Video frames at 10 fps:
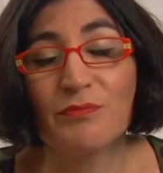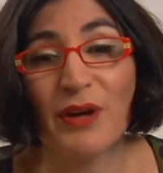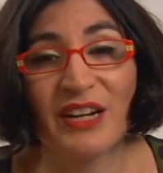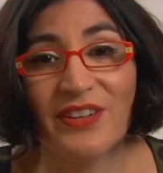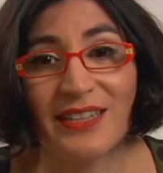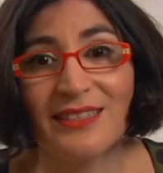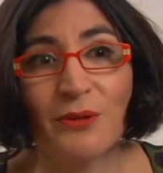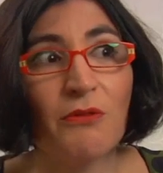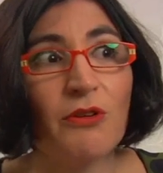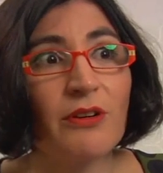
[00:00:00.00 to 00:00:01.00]

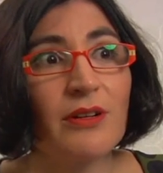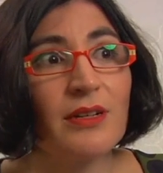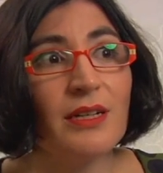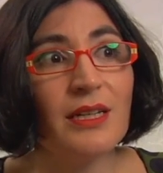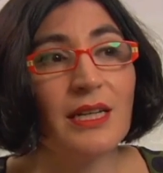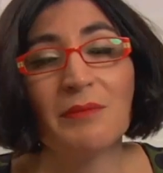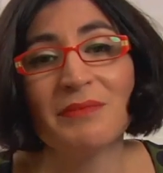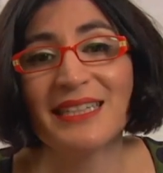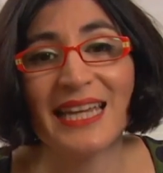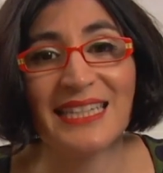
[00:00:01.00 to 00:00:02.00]
breakfast or a
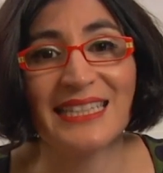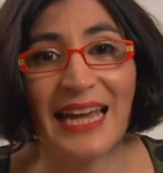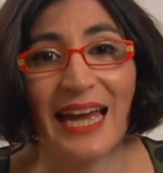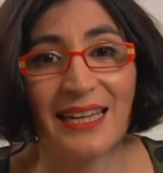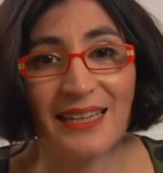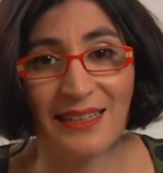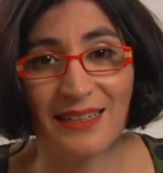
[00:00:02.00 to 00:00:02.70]
midday snack.